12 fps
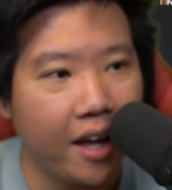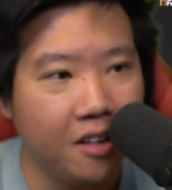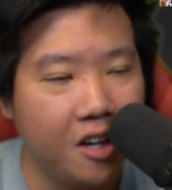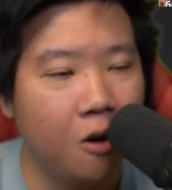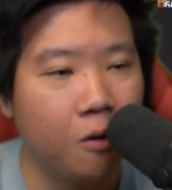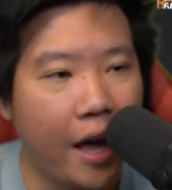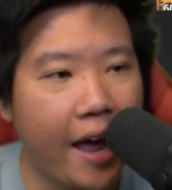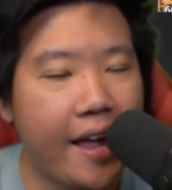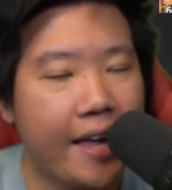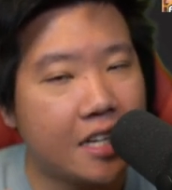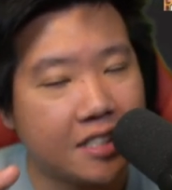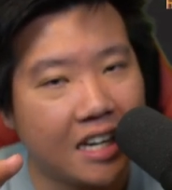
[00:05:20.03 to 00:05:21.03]
You know,
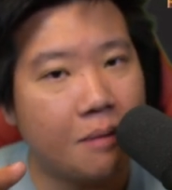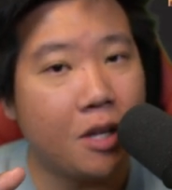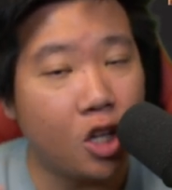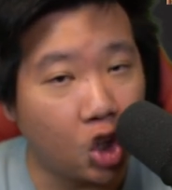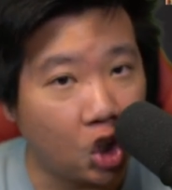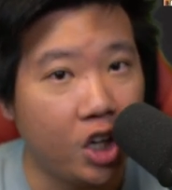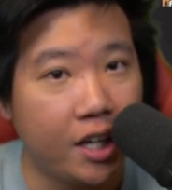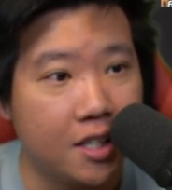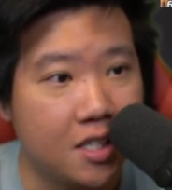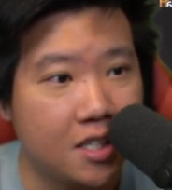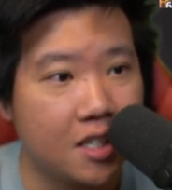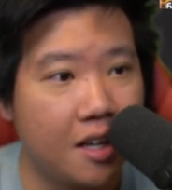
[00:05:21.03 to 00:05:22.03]
A is going to be
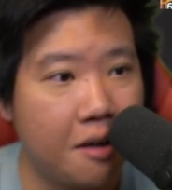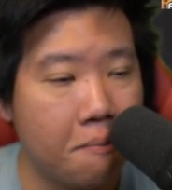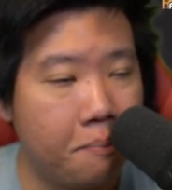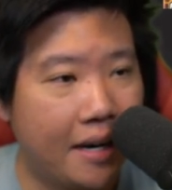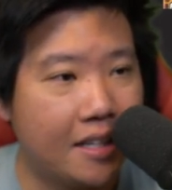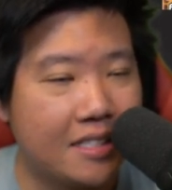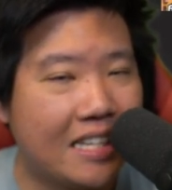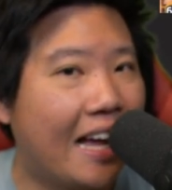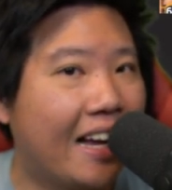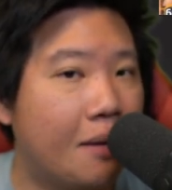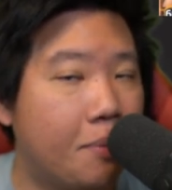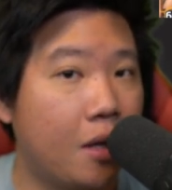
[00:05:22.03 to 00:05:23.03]
good, but it's
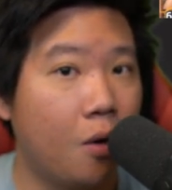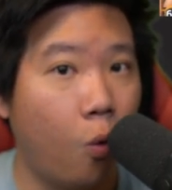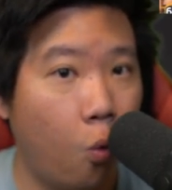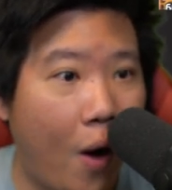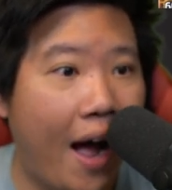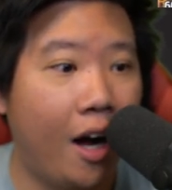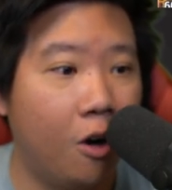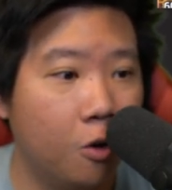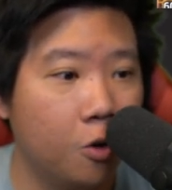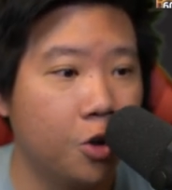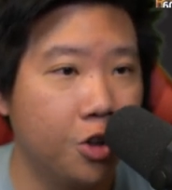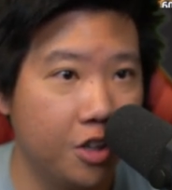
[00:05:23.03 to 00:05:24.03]
not going to be wow
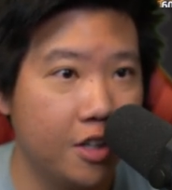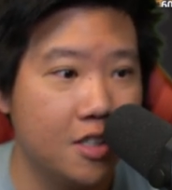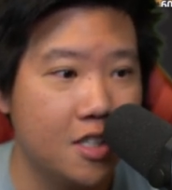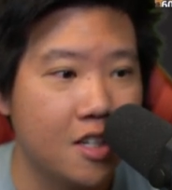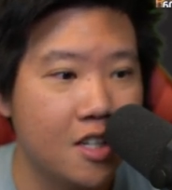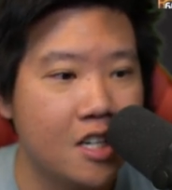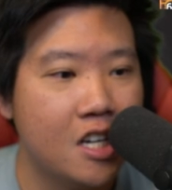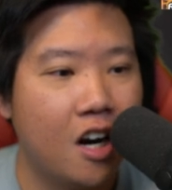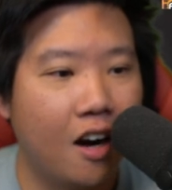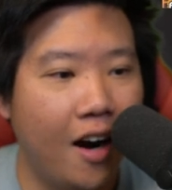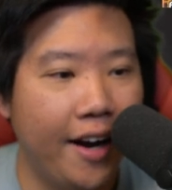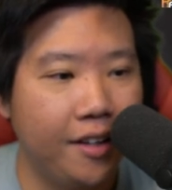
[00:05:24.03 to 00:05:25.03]
good,
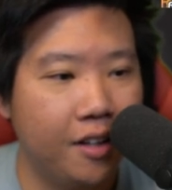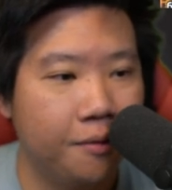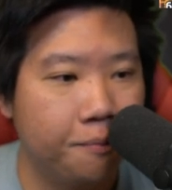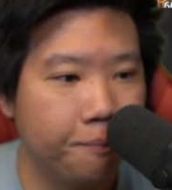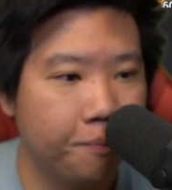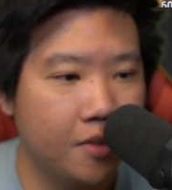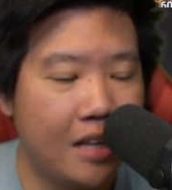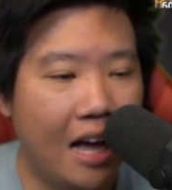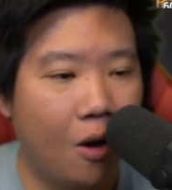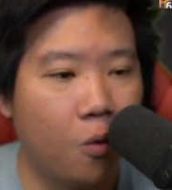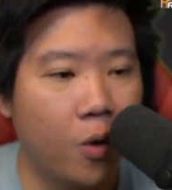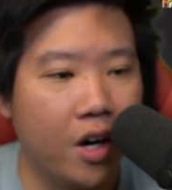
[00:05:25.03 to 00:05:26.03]
all right?
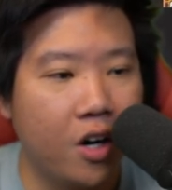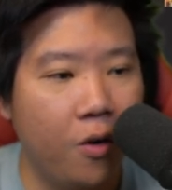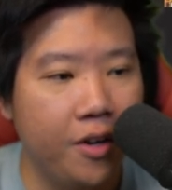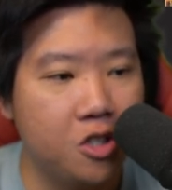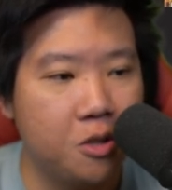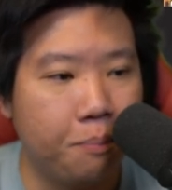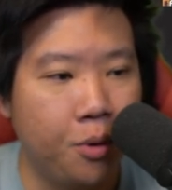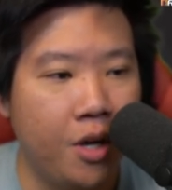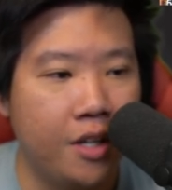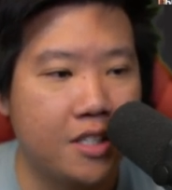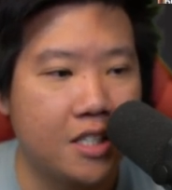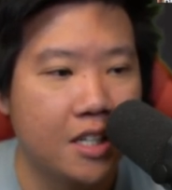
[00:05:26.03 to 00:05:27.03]
Now, we're going to
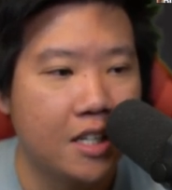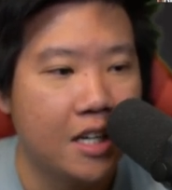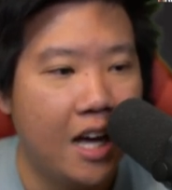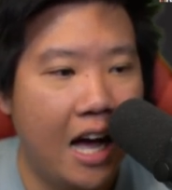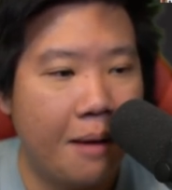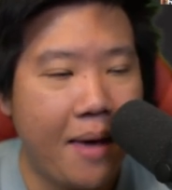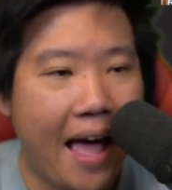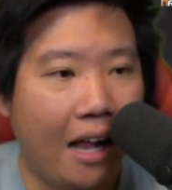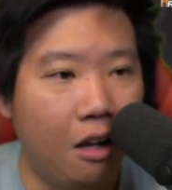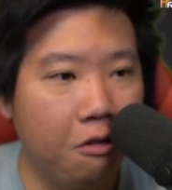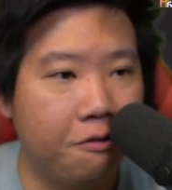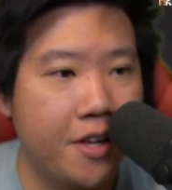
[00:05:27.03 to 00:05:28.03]
put
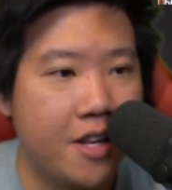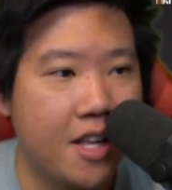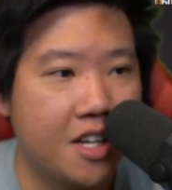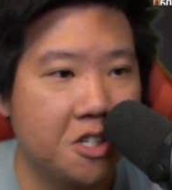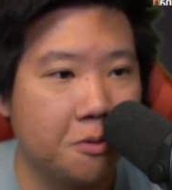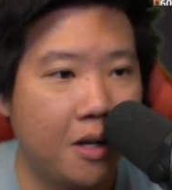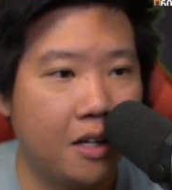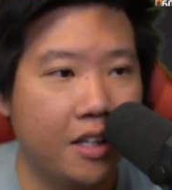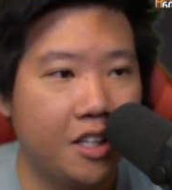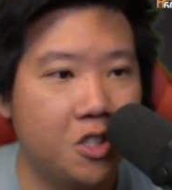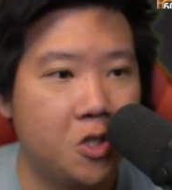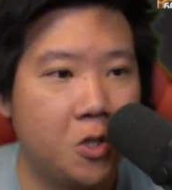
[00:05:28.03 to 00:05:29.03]
Alvin as well
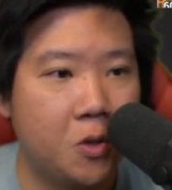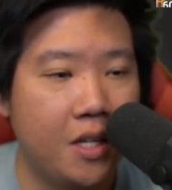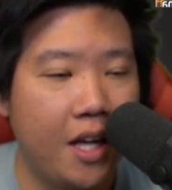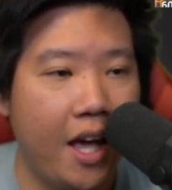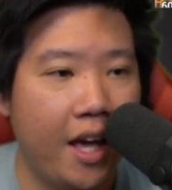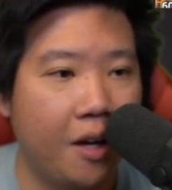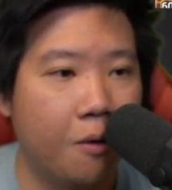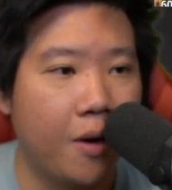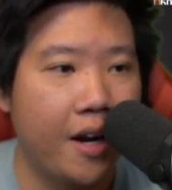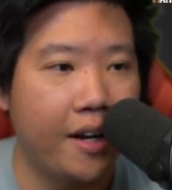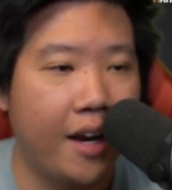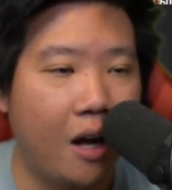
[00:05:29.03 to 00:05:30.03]
into the A
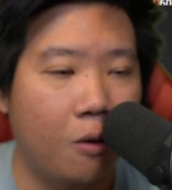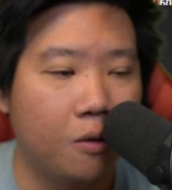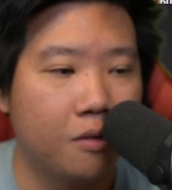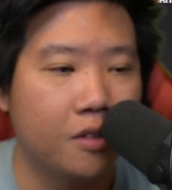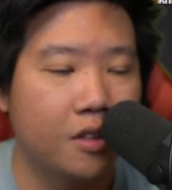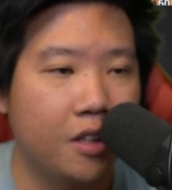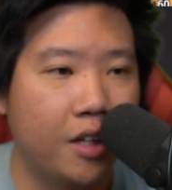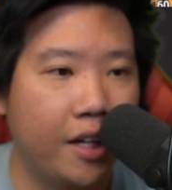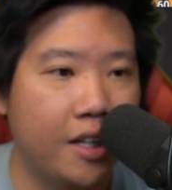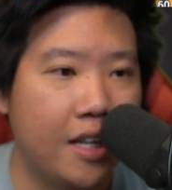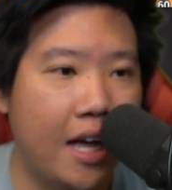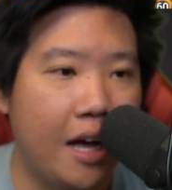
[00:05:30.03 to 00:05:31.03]
right now. And